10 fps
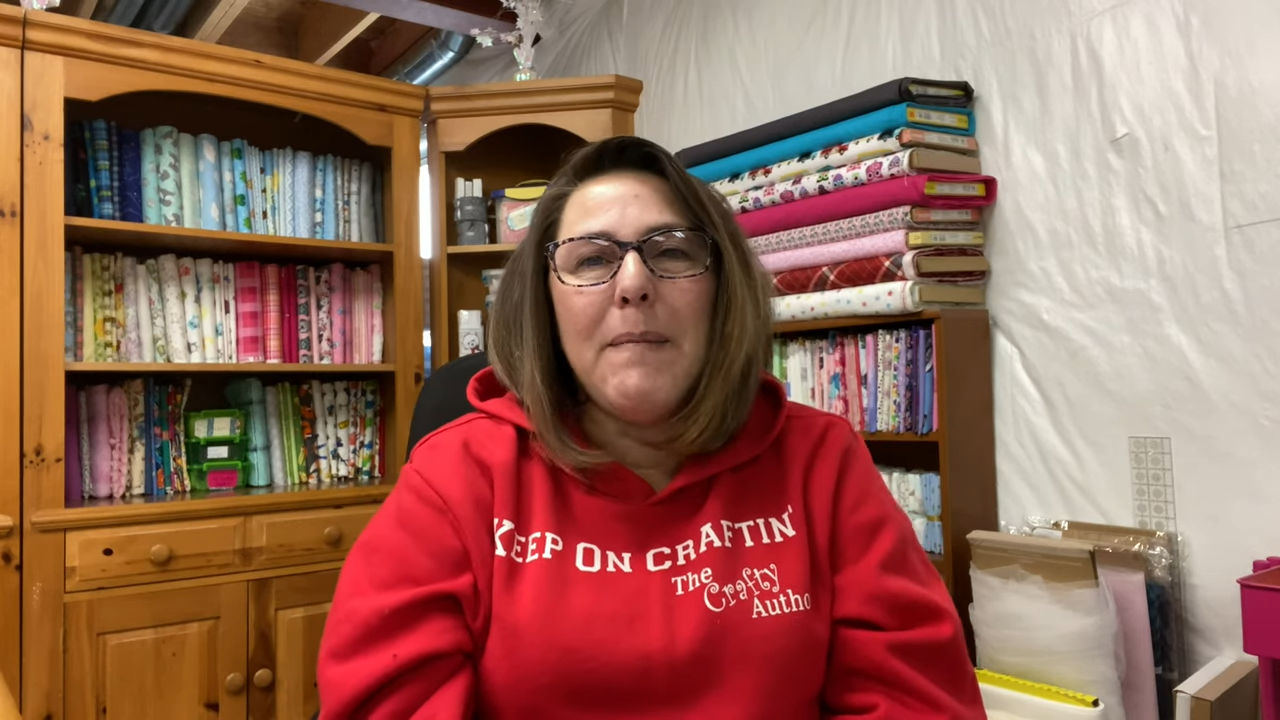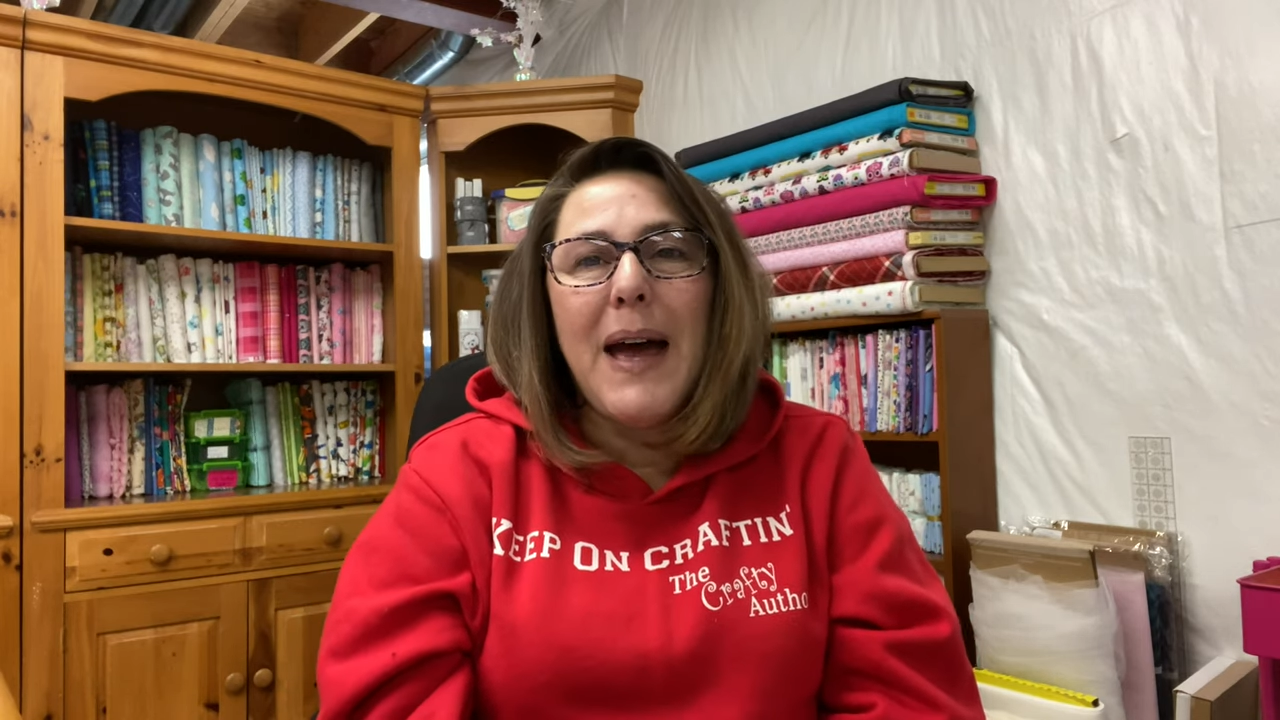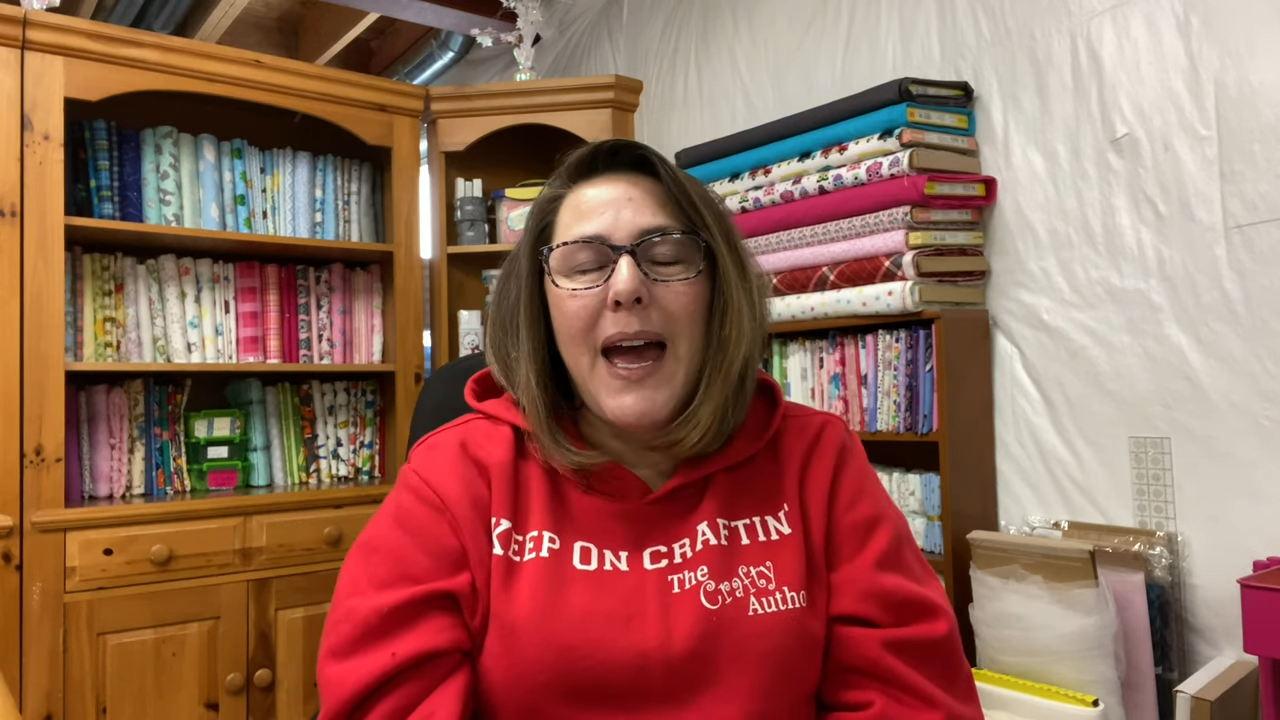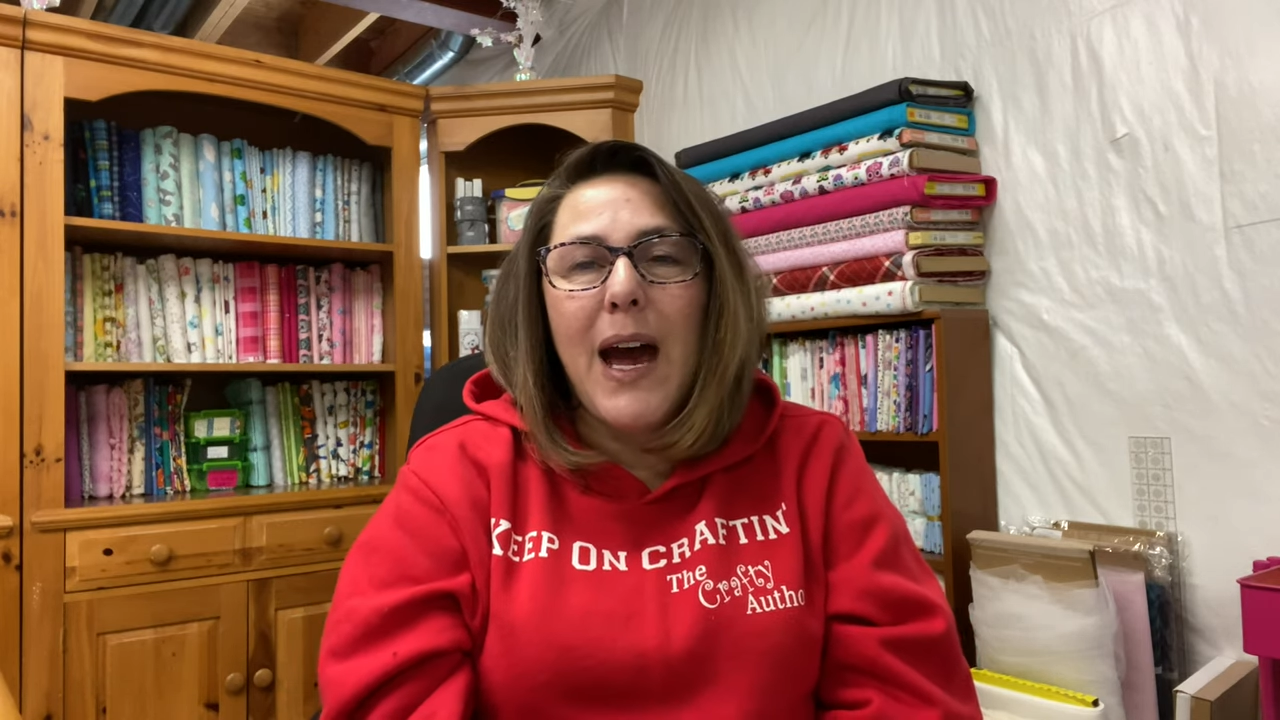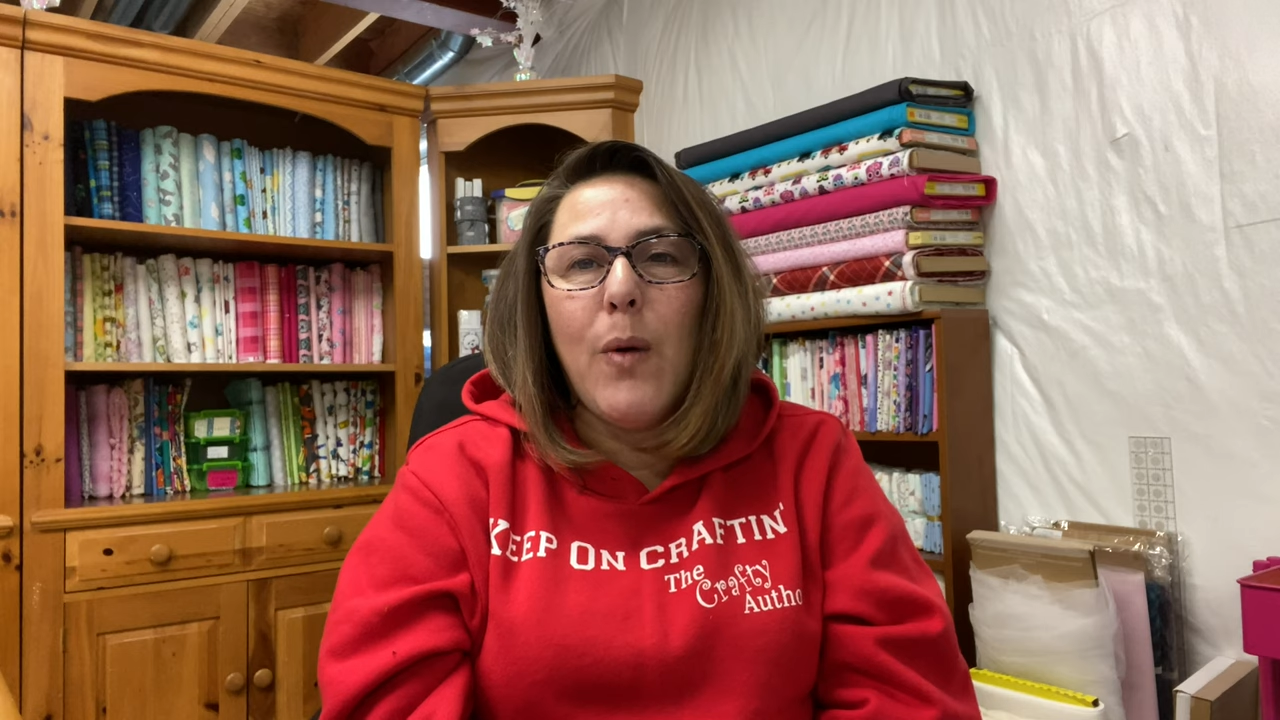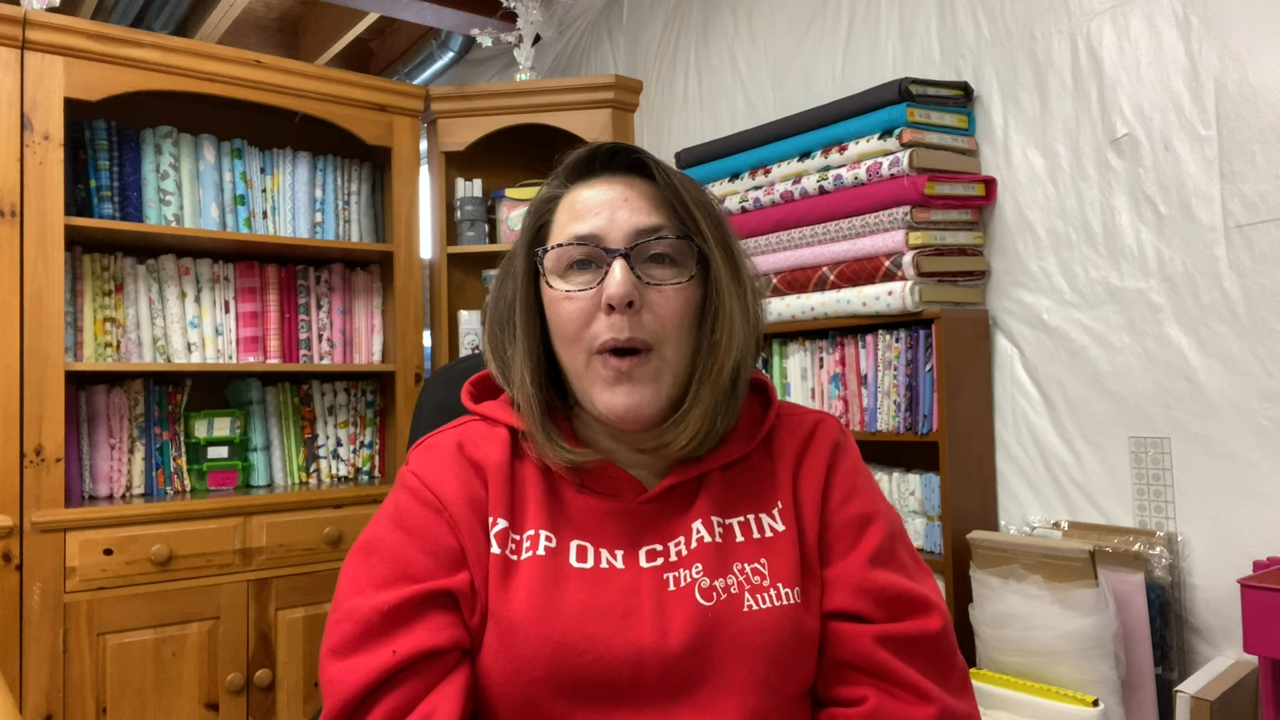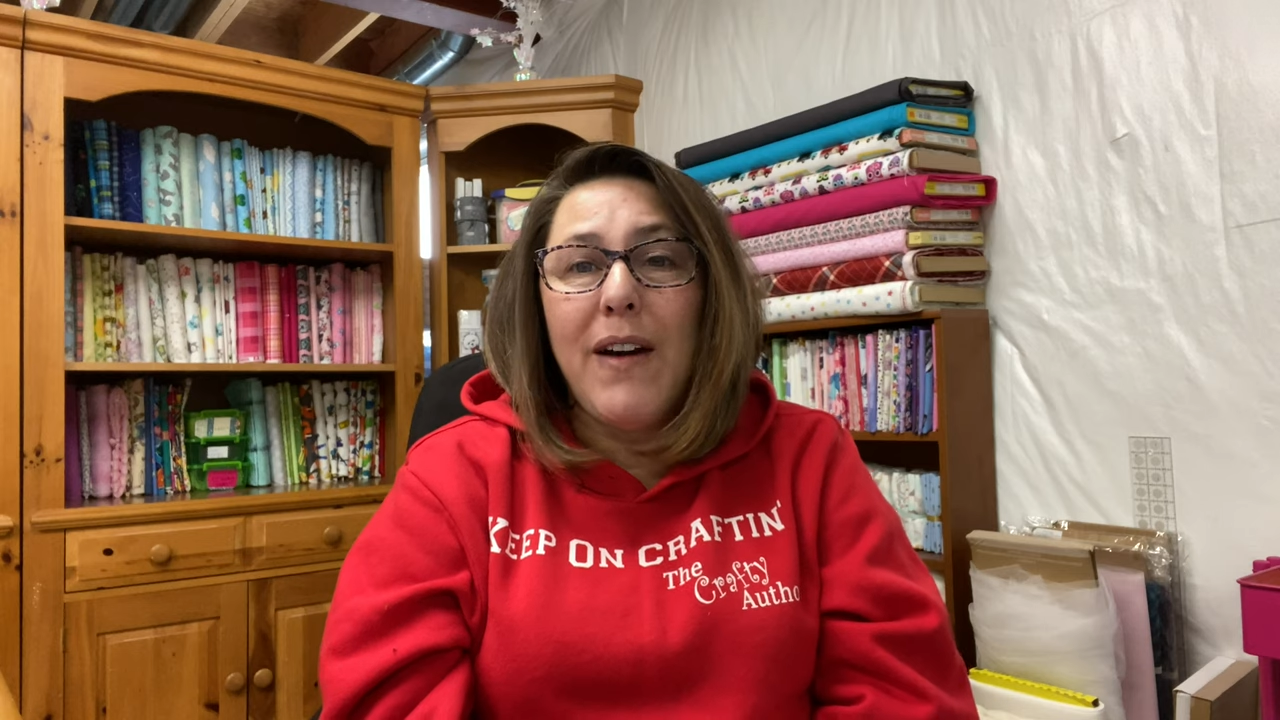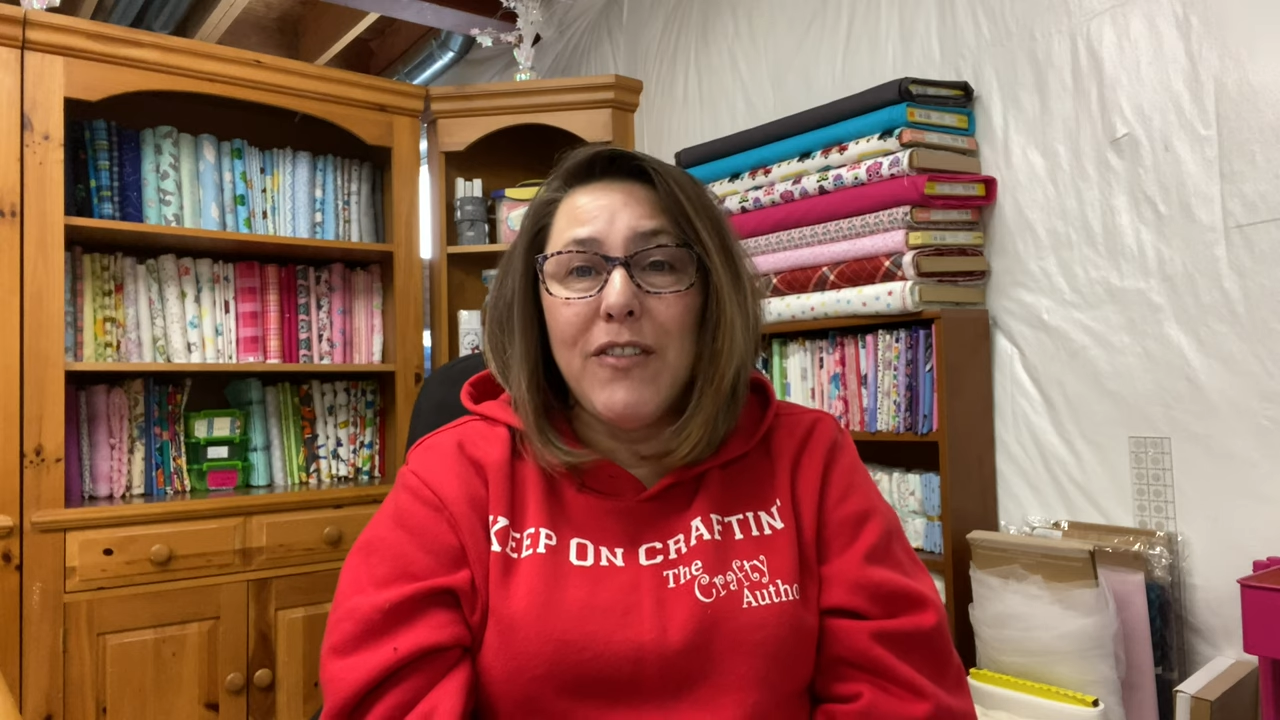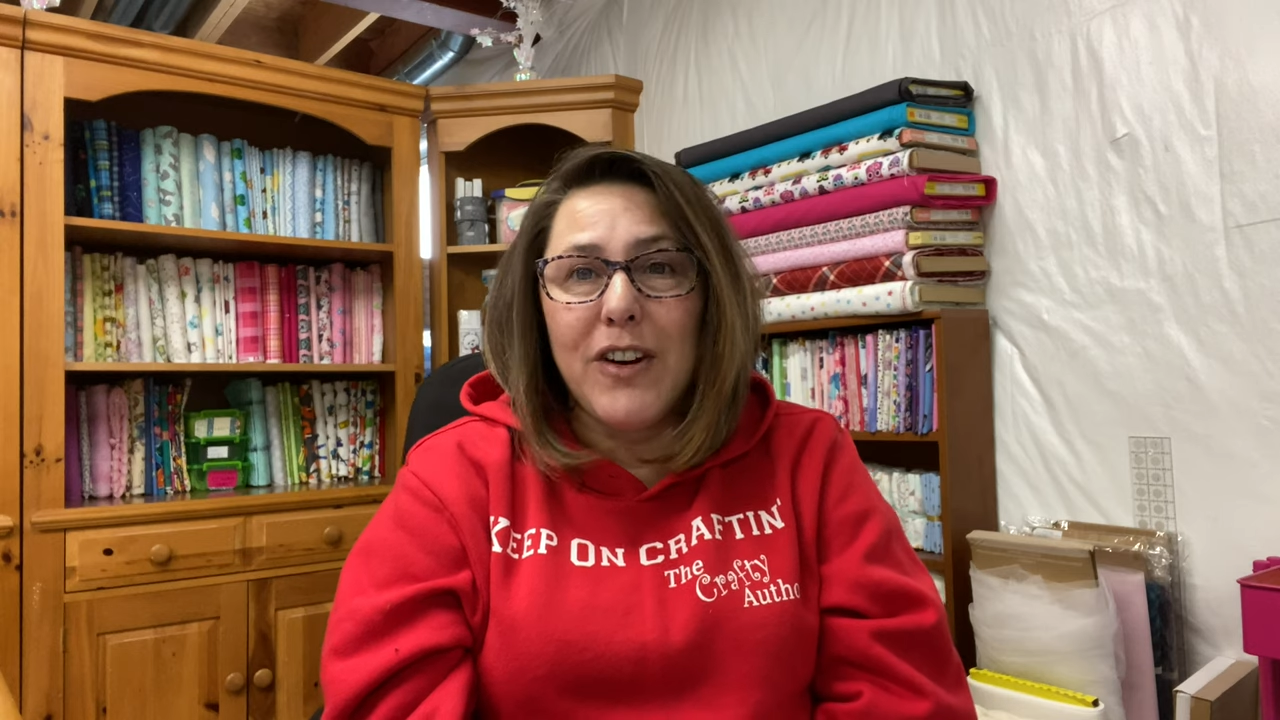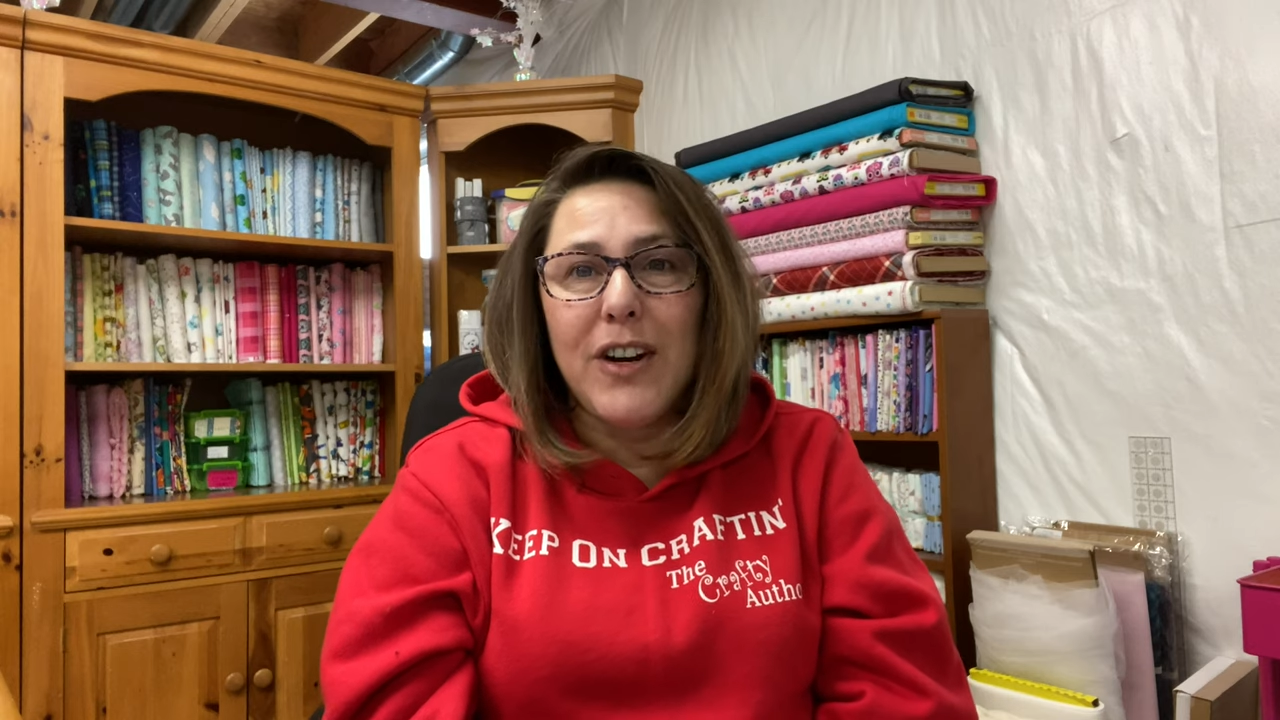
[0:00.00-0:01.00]

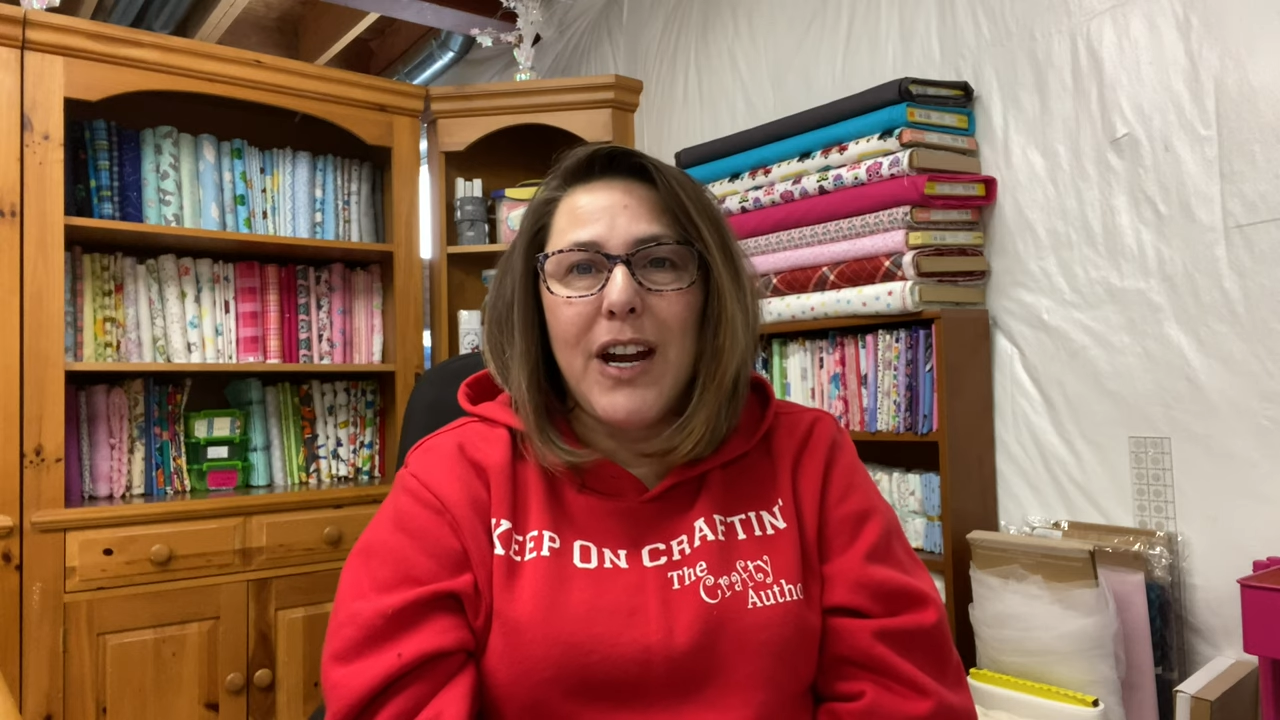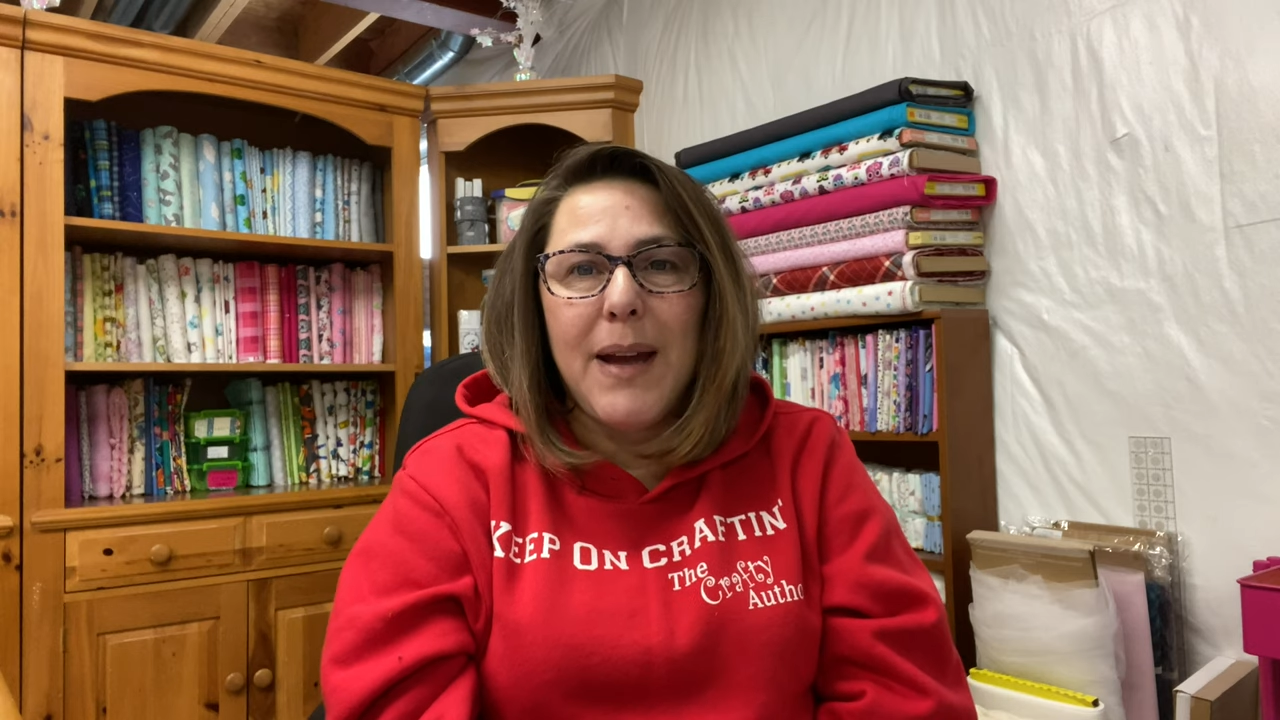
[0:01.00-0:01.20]
however,